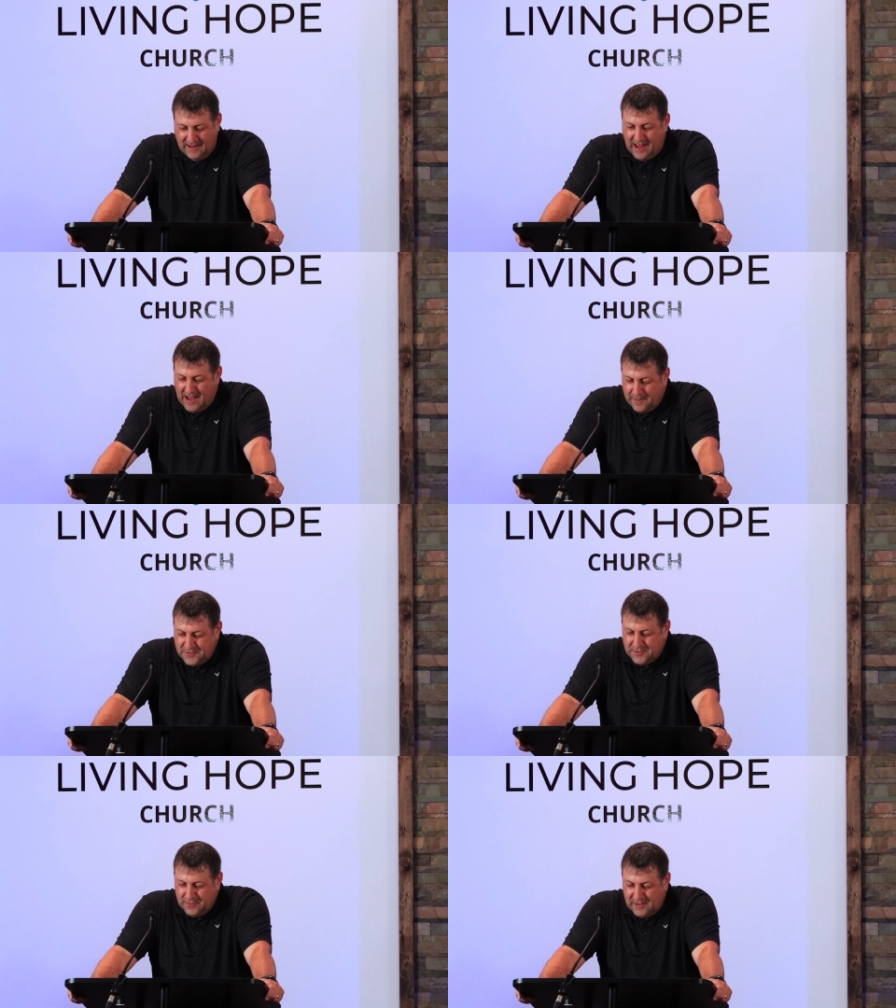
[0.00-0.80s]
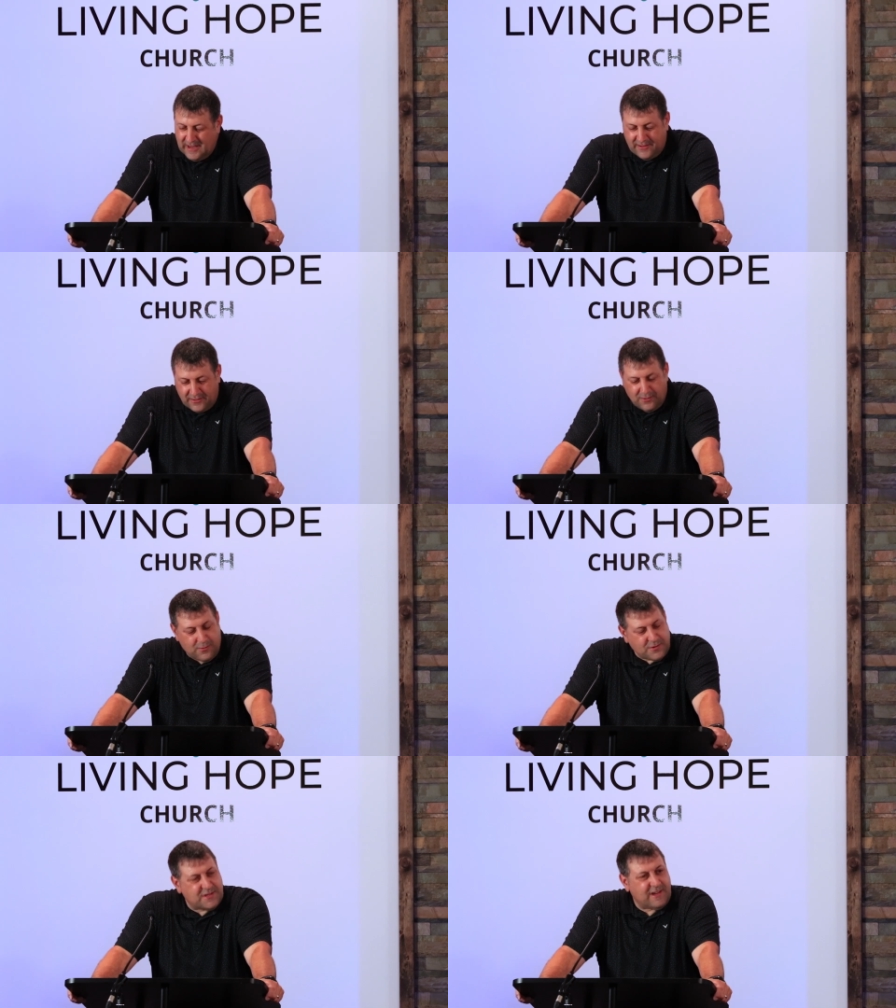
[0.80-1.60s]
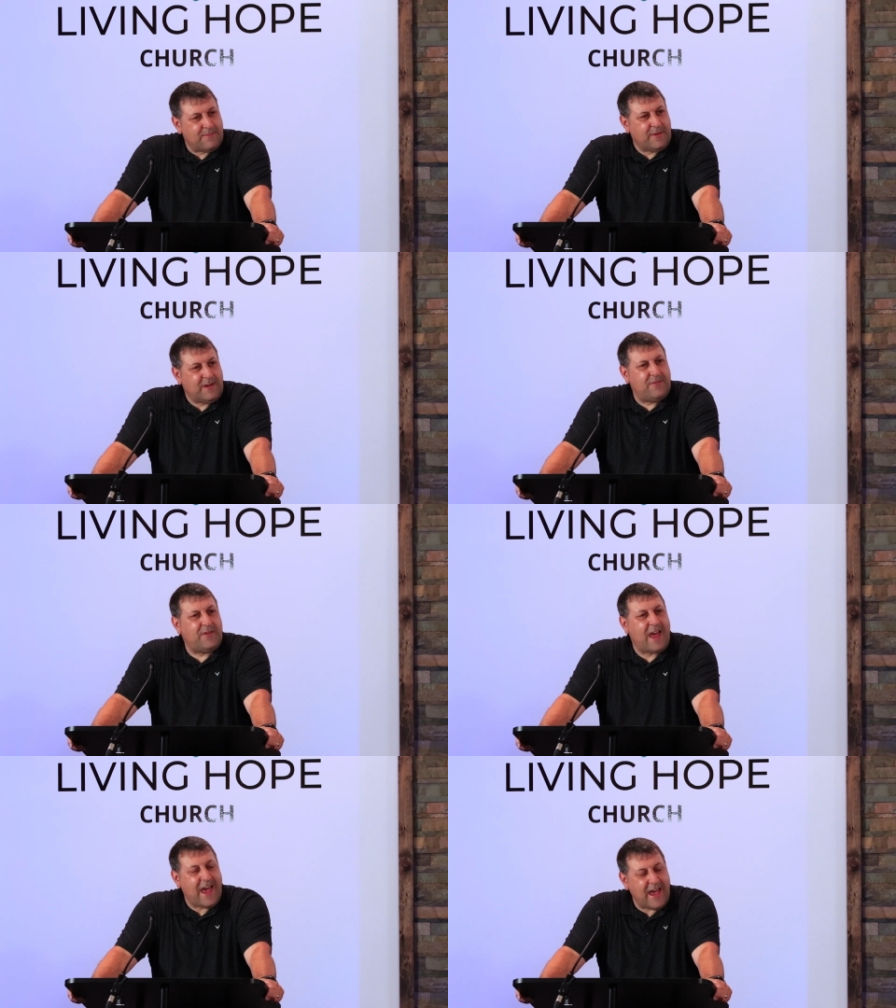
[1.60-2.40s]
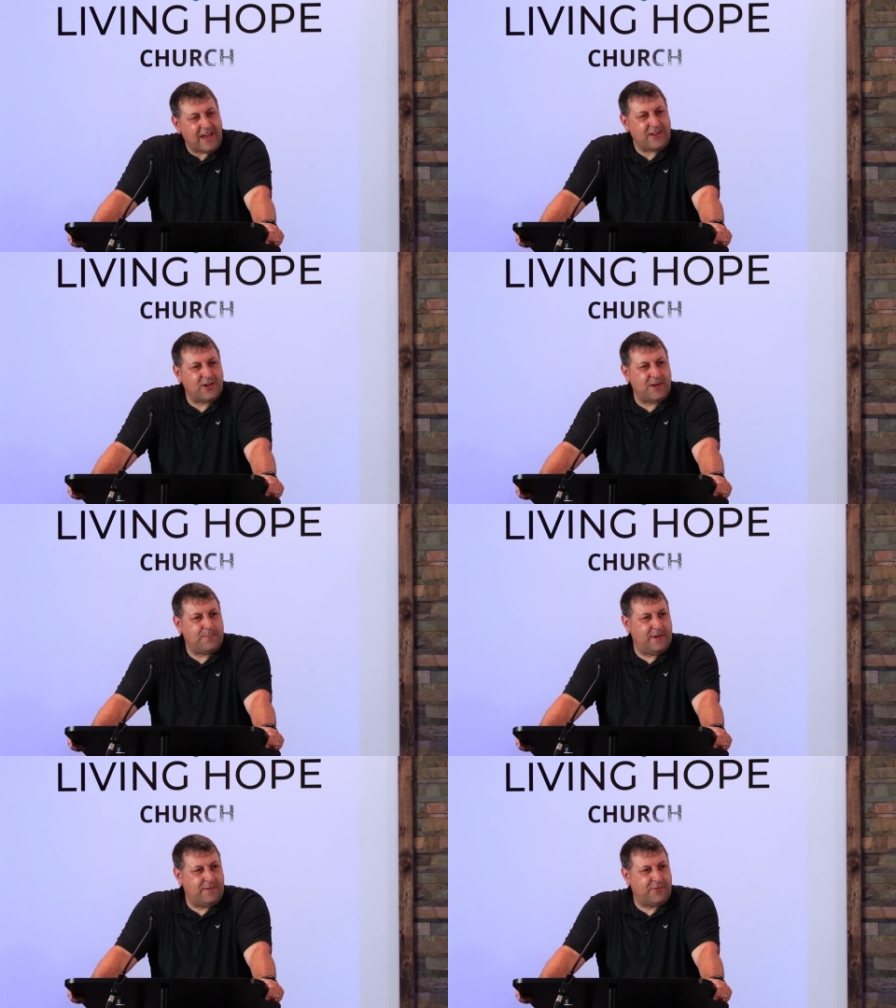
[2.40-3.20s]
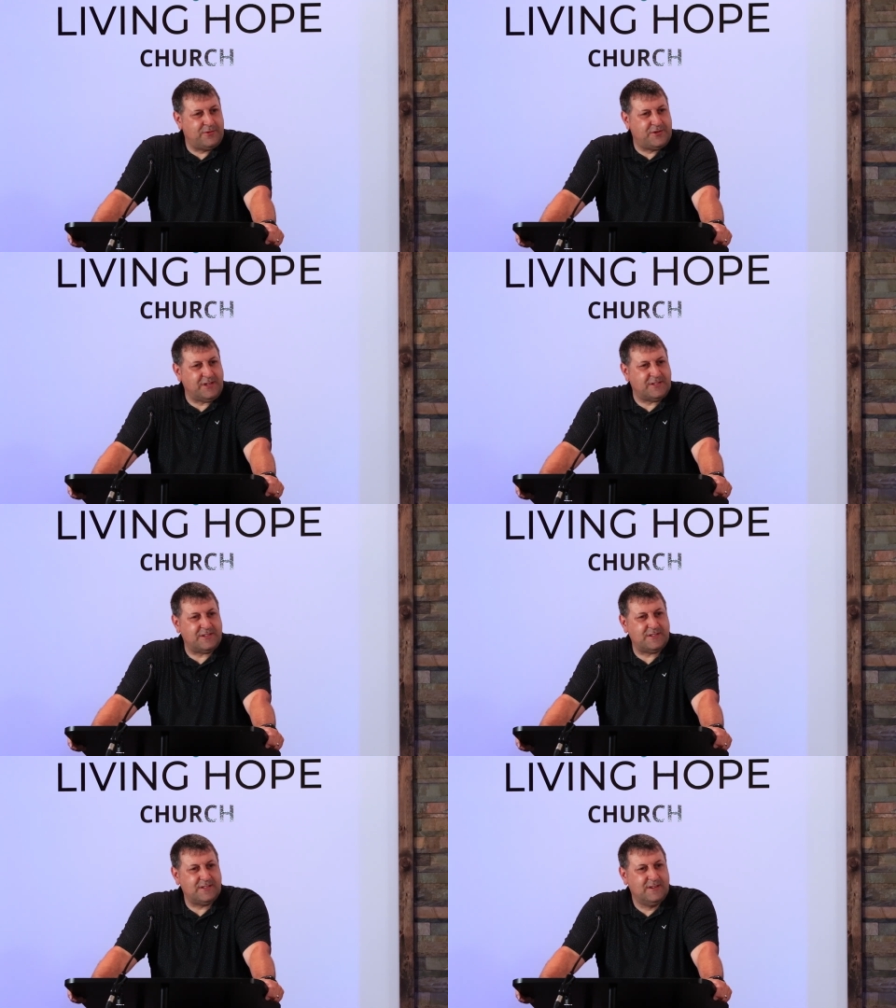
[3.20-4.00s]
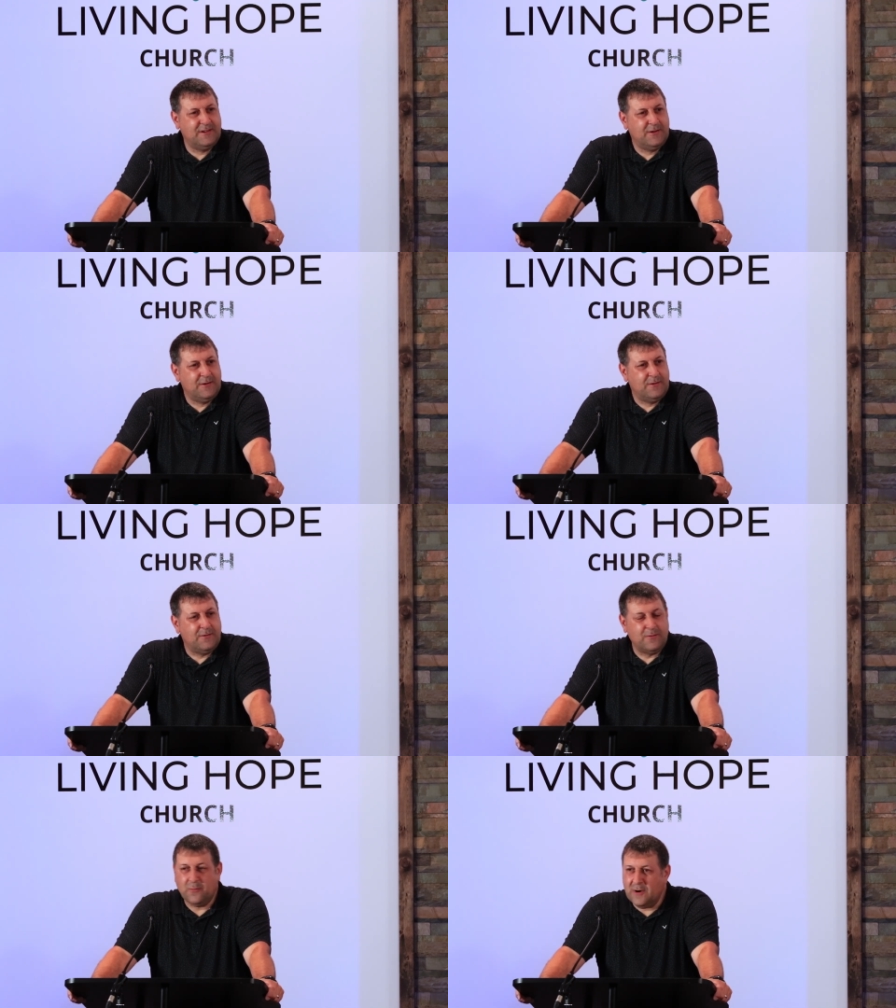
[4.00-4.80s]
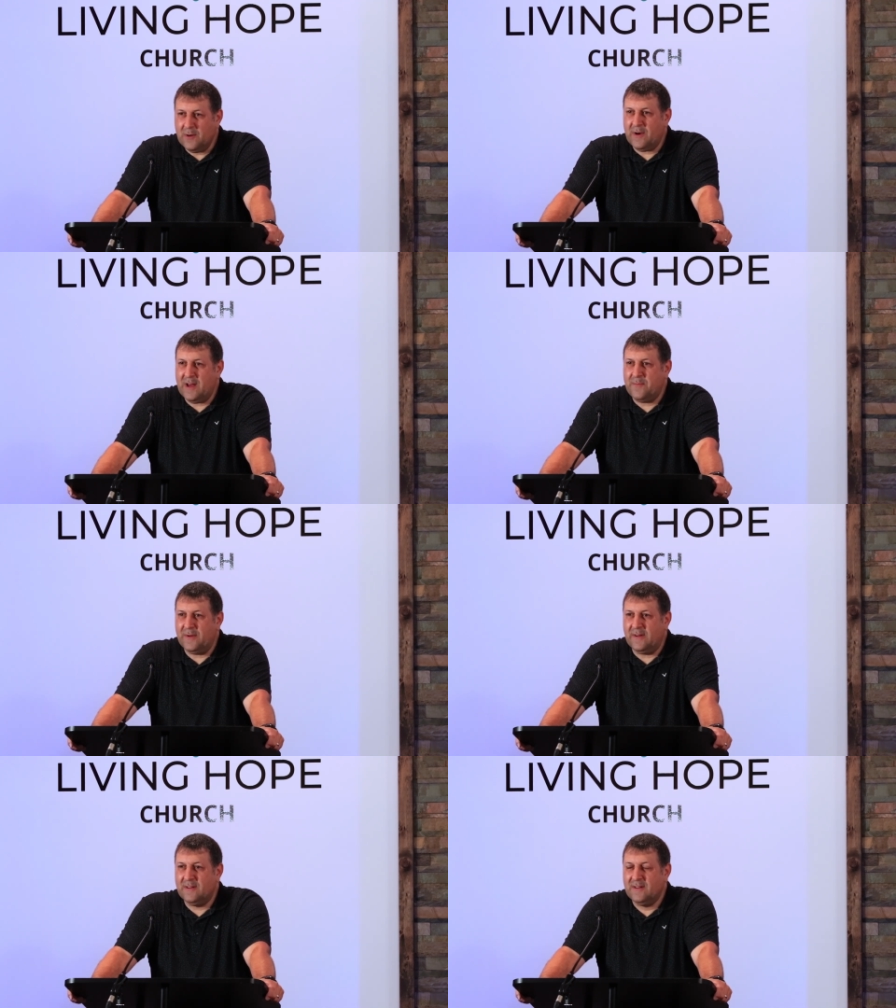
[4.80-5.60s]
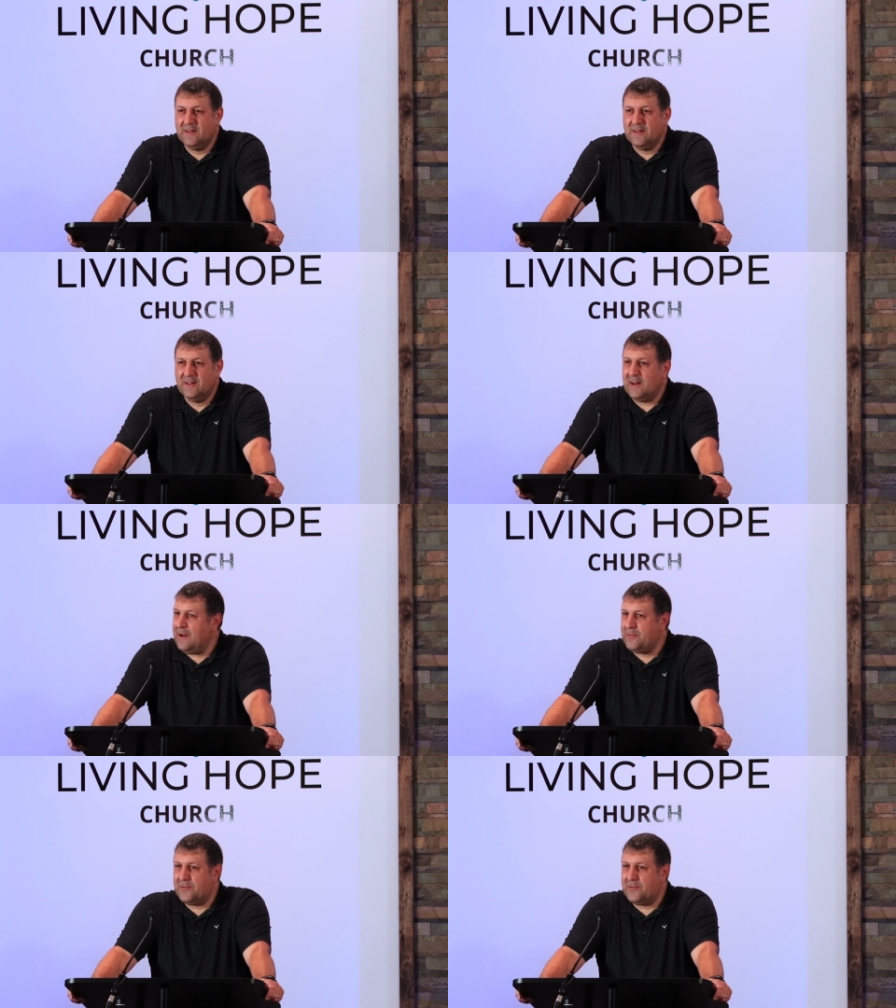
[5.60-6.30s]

I'm so glad that the Lord saved me. If it had not been for Jesus, where would I be? I'm